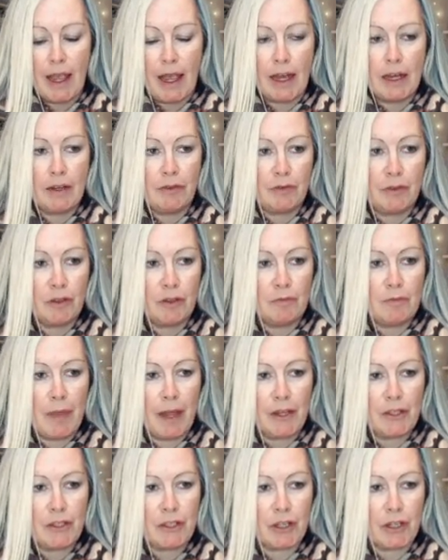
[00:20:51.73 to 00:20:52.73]
And if you
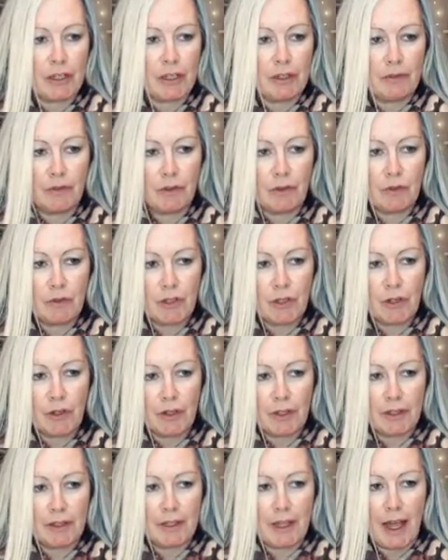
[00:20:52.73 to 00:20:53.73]
imagine, if you
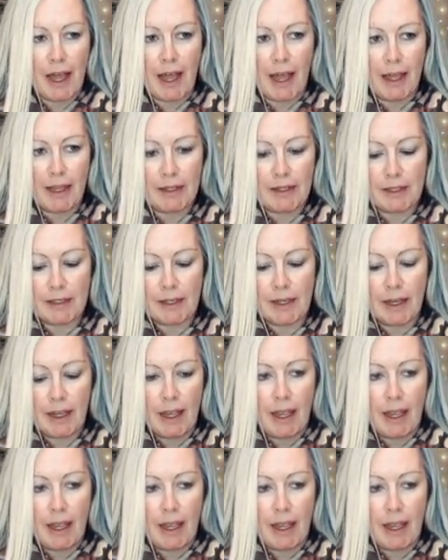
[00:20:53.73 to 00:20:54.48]
took that